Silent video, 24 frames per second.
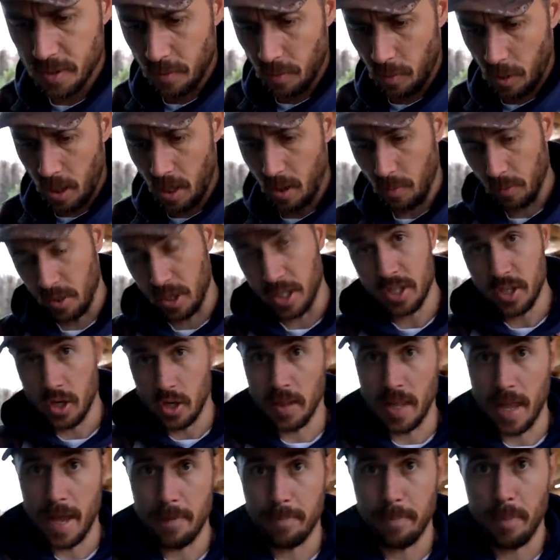uh, we're gonna
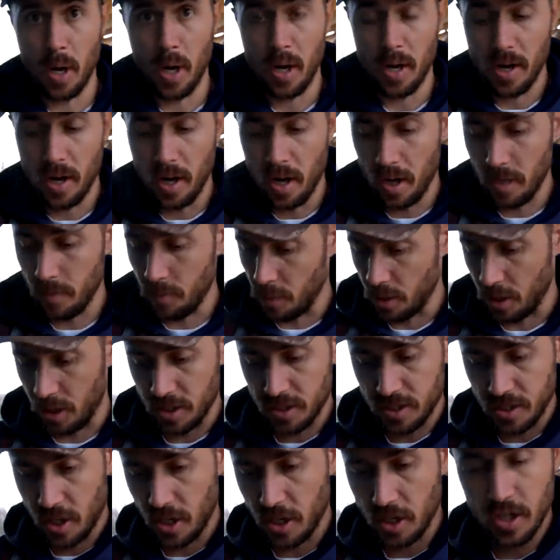turn that pot on. We're gonna
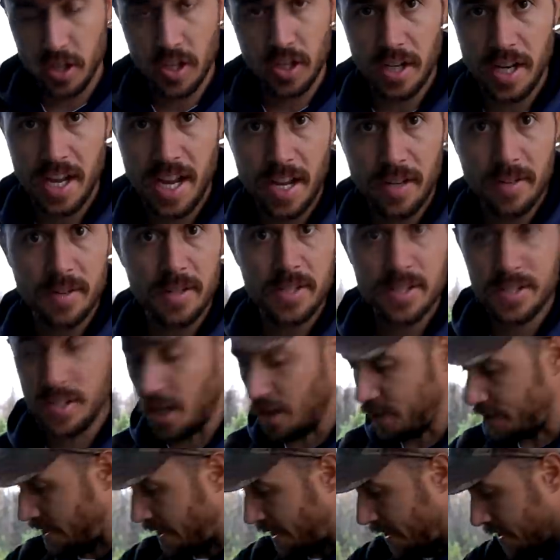start cooking down the
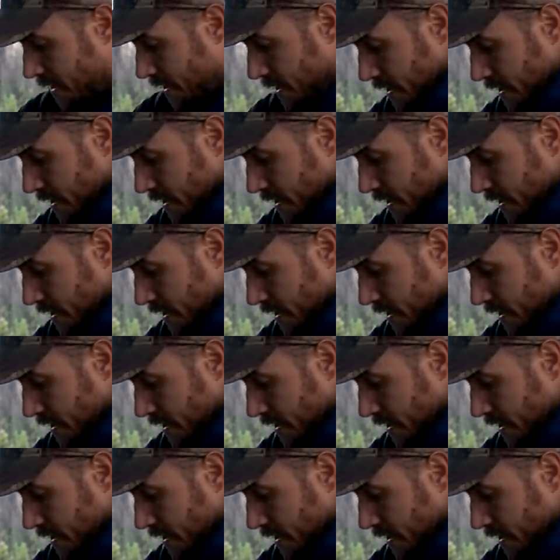salsa.